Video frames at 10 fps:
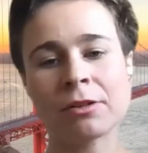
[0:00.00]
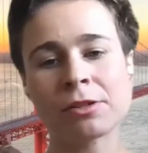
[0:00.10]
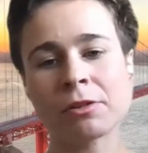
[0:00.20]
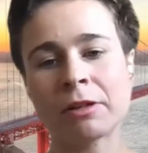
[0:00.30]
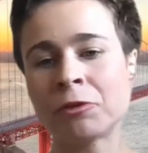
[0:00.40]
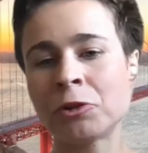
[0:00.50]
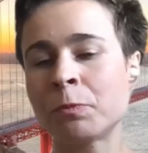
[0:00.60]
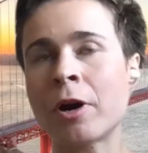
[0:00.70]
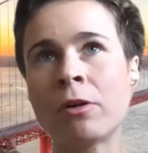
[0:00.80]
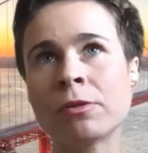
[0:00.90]
if you
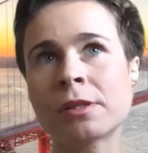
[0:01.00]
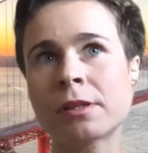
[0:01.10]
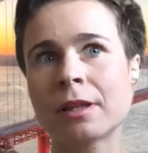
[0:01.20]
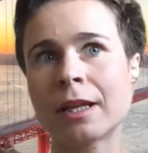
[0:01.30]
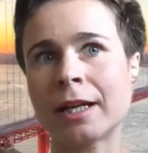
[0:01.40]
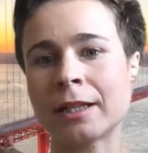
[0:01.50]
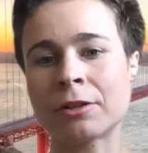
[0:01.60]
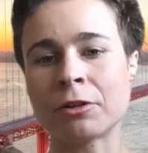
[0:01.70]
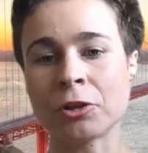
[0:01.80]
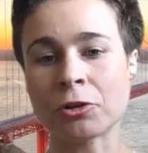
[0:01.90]
post later
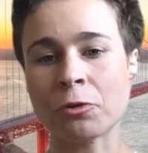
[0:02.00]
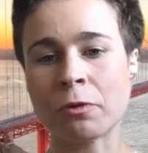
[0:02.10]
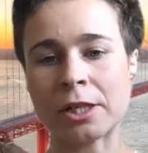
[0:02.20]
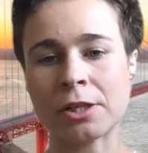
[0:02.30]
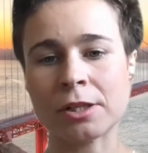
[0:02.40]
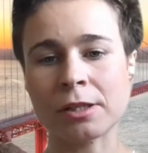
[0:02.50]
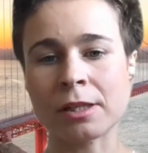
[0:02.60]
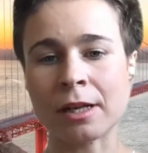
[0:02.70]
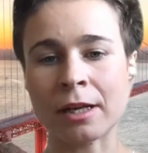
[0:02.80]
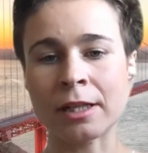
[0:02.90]
on your questions
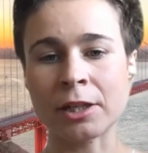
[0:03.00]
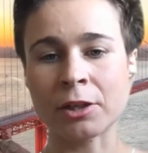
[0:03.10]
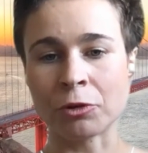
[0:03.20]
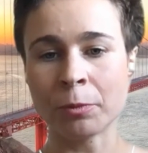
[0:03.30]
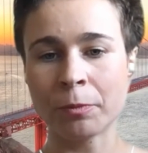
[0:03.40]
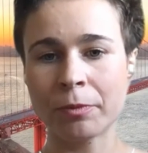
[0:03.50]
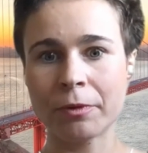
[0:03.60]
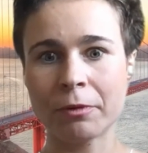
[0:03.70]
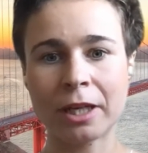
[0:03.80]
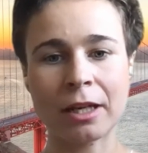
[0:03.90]
in the group,
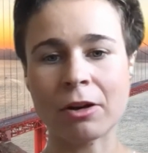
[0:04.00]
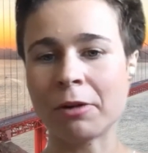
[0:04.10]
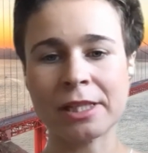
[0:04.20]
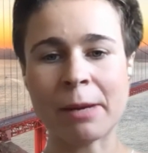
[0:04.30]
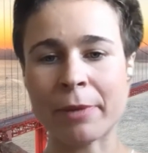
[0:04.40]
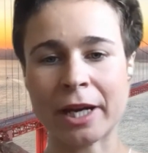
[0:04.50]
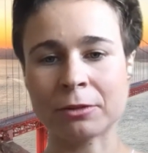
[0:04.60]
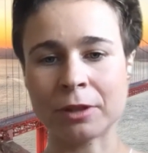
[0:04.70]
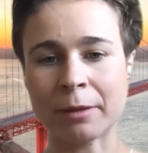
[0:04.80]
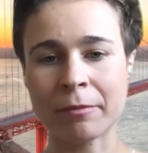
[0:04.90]
we can always come back
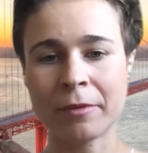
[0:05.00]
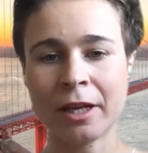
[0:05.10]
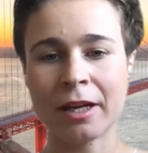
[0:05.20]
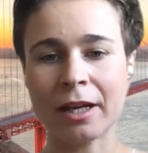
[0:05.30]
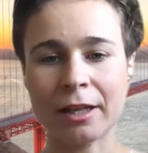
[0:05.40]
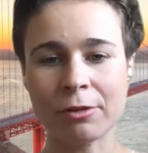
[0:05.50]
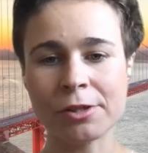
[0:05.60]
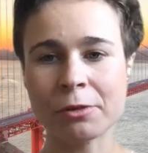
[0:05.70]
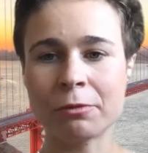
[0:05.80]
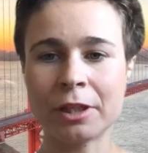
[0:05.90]
to them. And
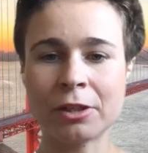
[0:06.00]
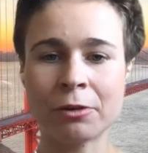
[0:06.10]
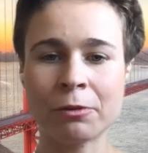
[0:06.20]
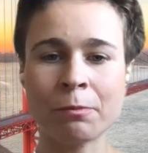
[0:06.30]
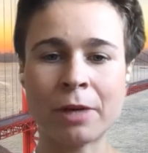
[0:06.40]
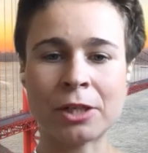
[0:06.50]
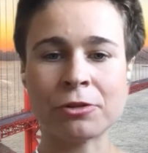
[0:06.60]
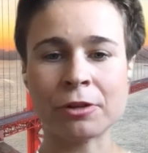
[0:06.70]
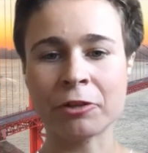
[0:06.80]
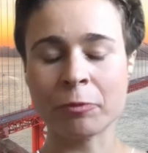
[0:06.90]
also we know
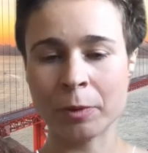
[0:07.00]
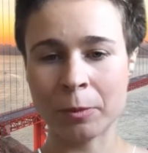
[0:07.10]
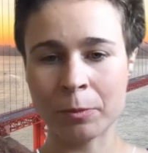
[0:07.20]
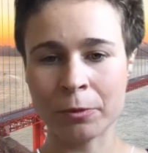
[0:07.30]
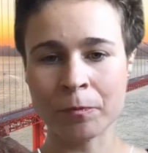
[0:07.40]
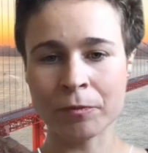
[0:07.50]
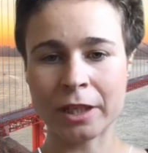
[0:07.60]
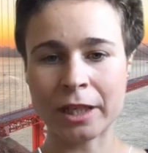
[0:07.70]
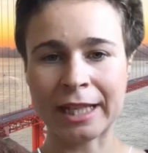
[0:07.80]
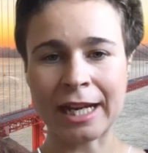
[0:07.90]
majority of people,
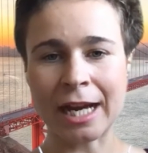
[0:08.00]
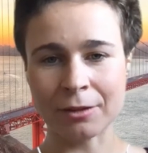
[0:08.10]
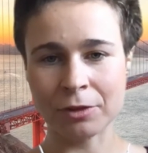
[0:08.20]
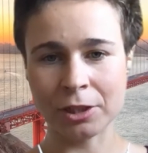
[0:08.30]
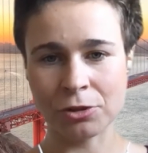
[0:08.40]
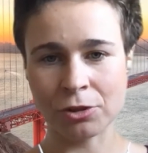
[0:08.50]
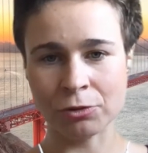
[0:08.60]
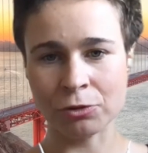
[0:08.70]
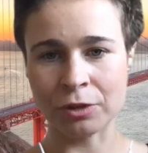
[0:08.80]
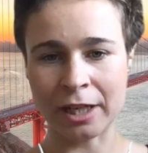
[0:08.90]
they can't really
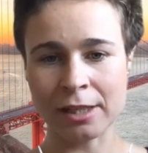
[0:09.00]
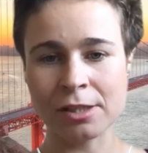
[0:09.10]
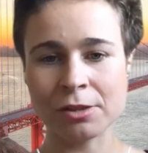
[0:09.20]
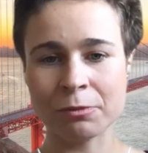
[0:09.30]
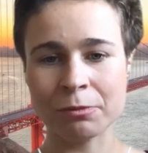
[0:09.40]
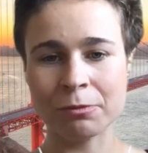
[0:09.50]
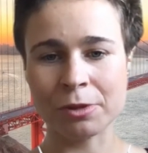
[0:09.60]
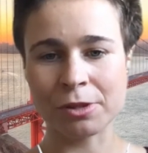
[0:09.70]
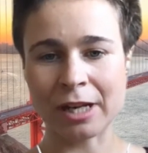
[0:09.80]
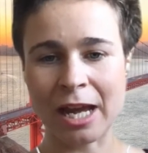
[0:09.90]
join today. So
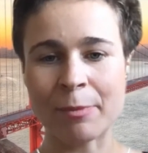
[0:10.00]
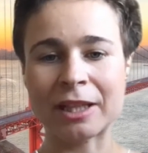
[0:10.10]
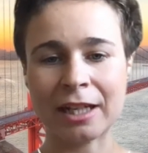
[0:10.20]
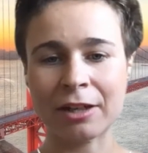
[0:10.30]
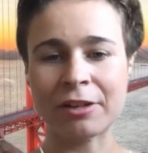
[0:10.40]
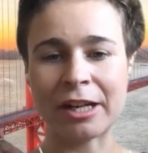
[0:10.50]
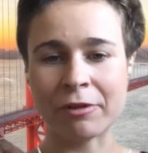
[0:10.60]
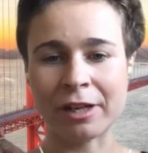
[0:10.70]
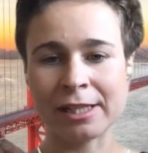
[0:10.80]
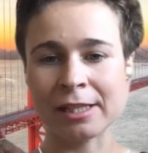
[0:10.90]
what's going to happen, they're going to re-listen